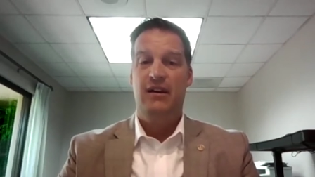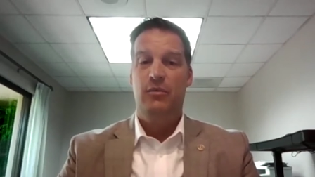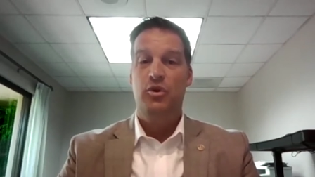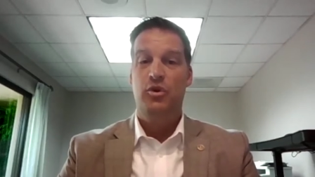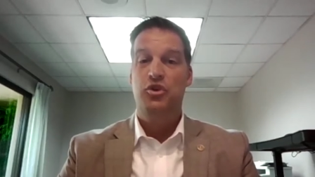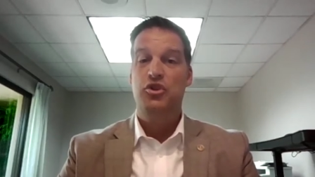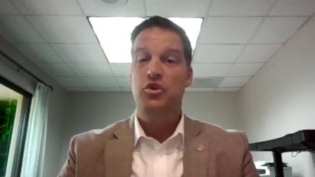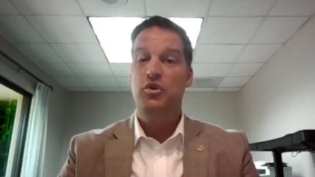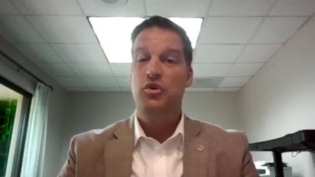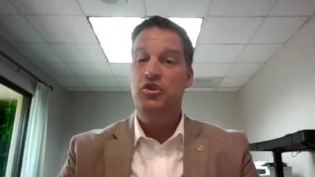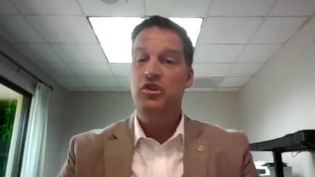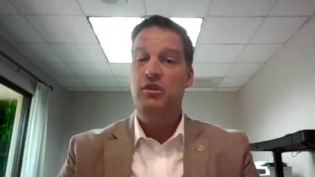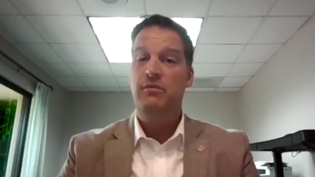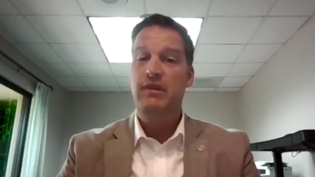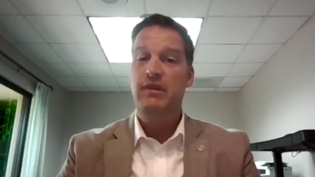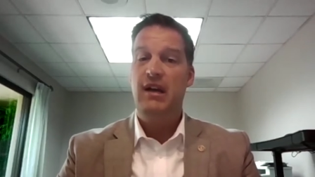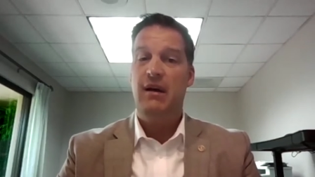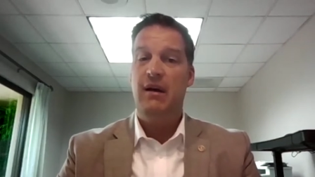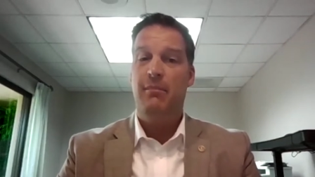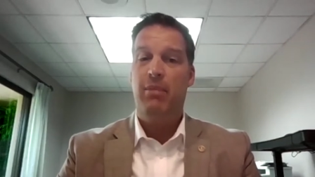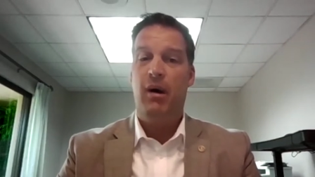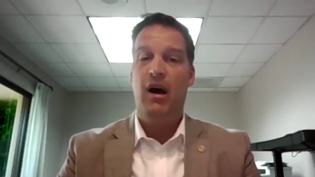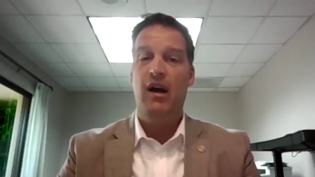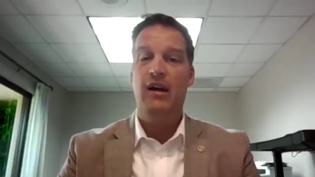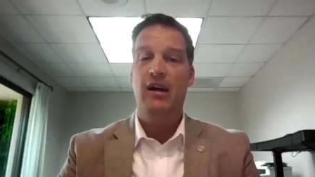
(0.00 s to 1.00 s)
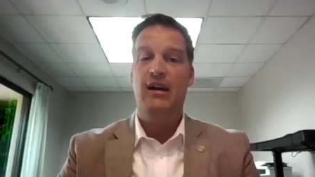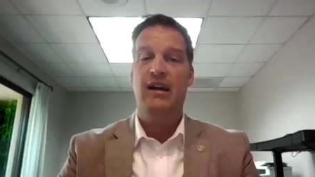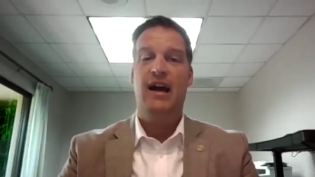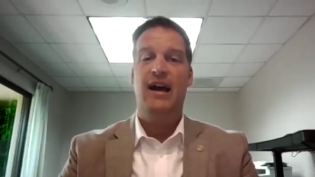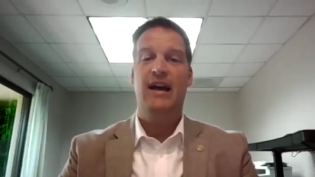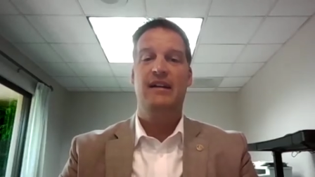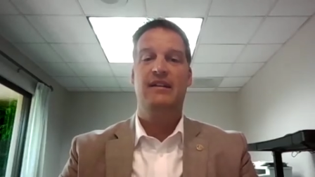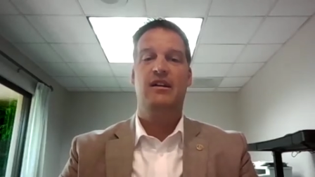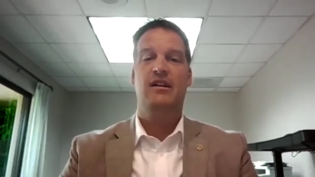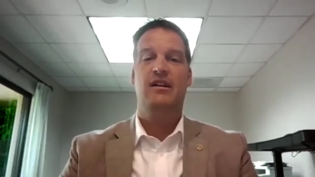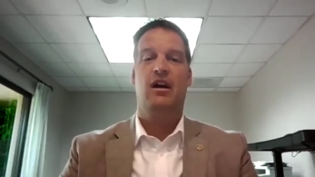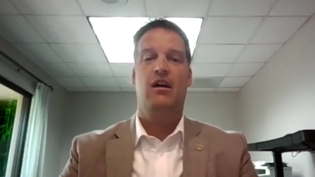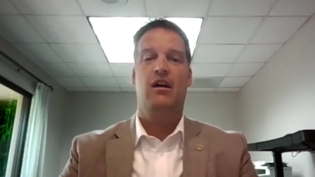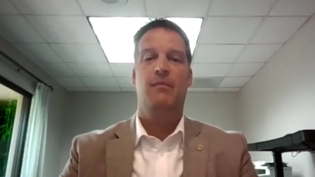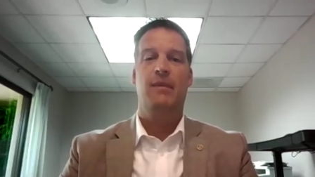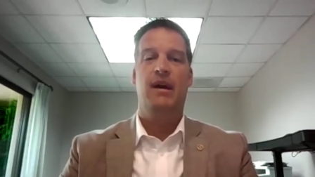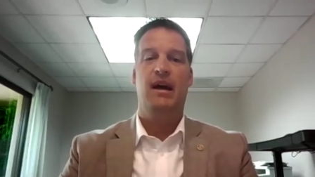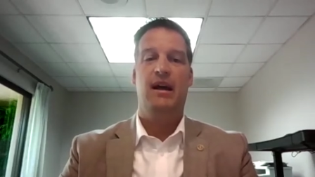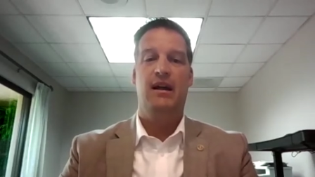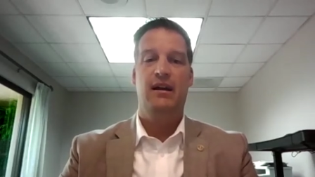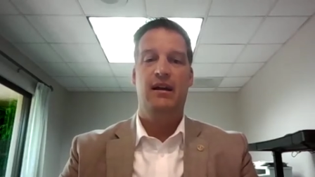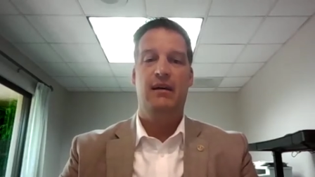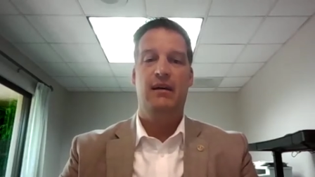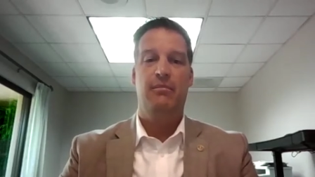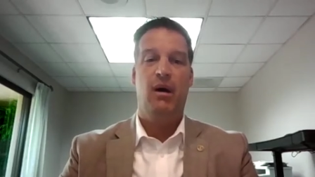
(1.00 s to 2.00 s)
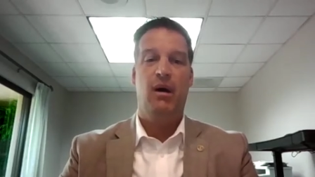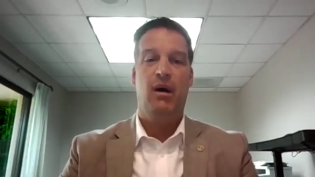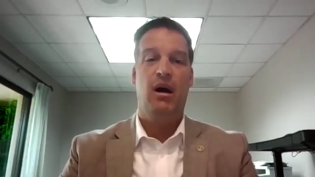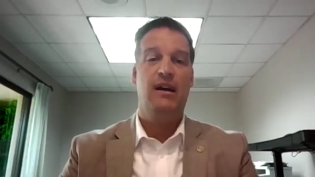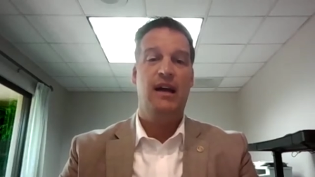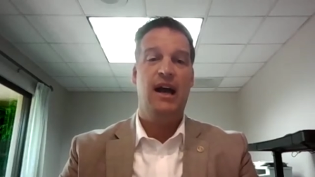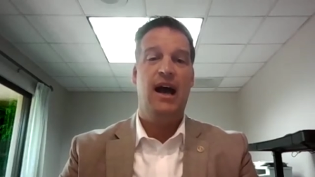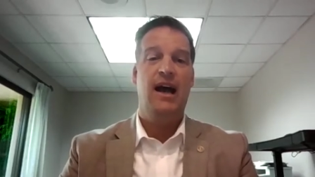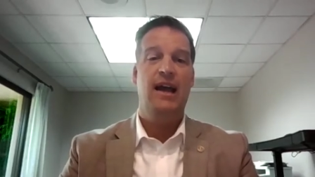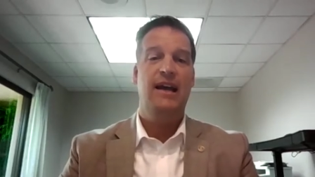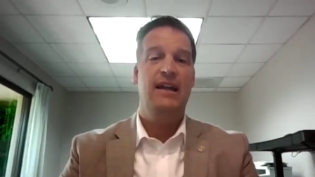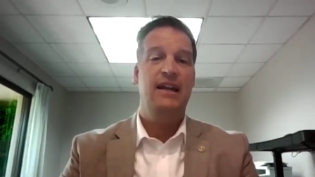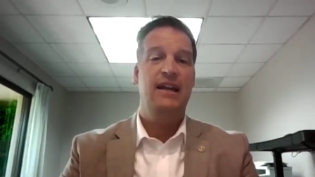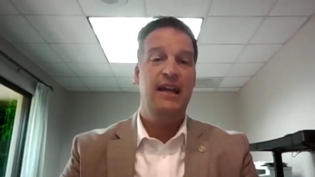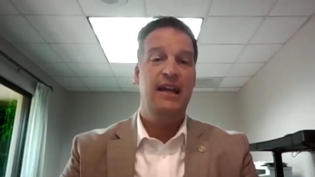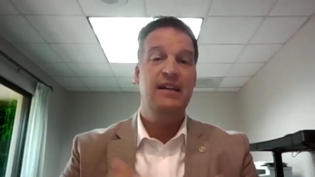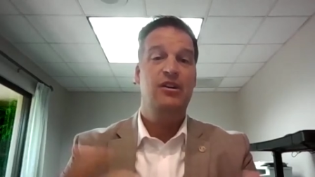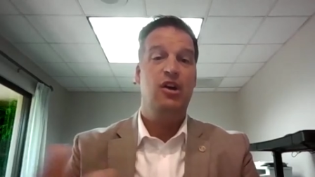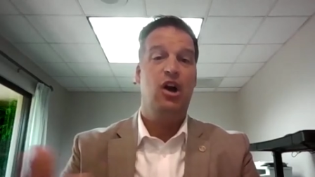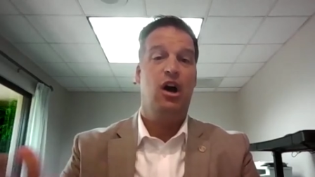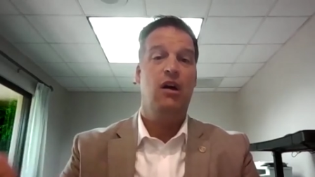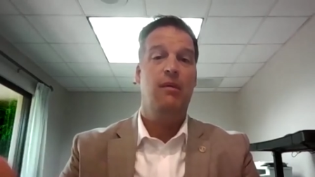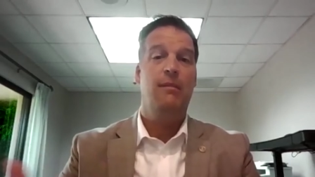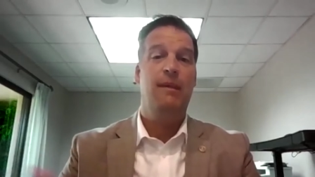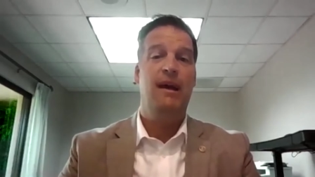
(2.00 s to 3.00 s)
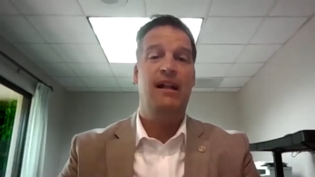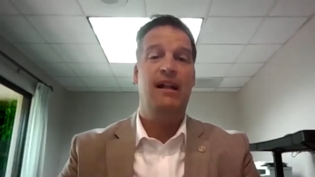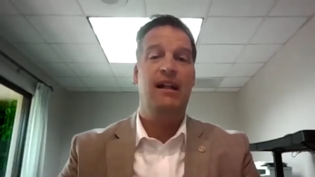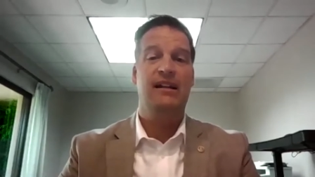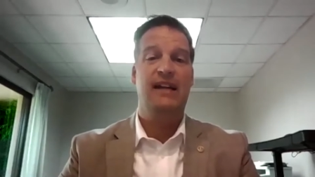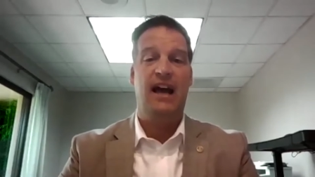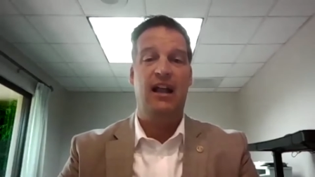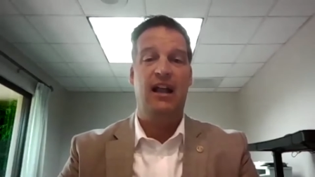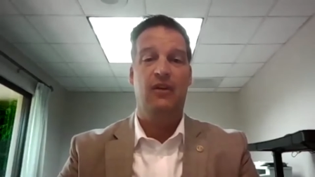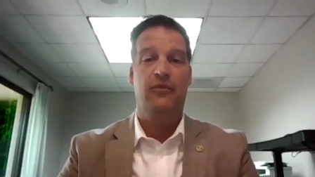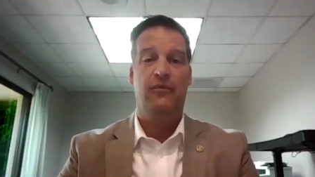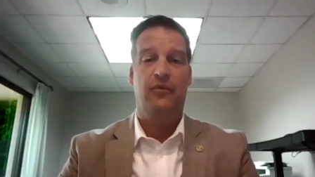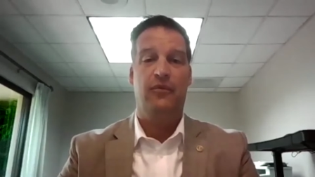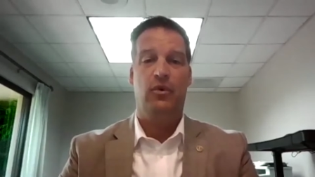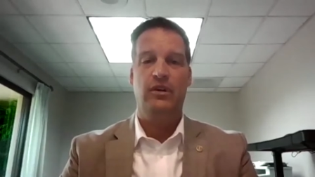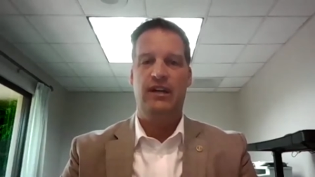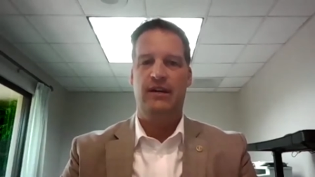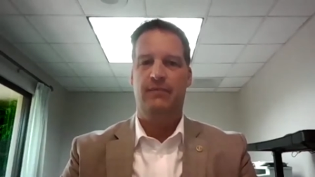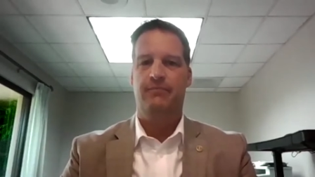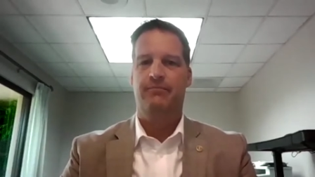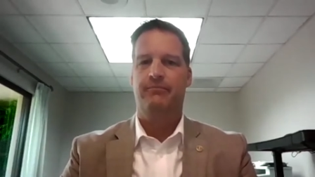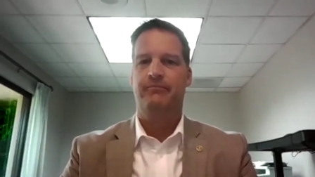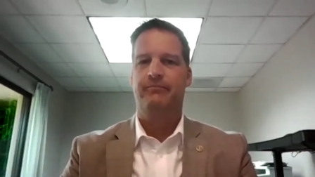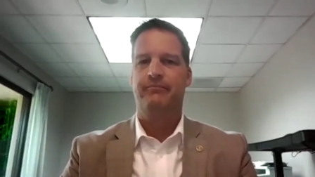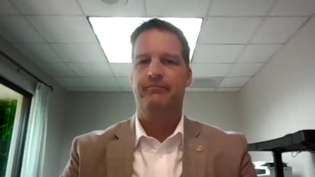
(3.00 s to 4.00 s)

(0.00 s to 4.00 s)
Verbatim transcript: which used to be a Park Hyatt, Carmel, a Park Hyatt in Carmel, California.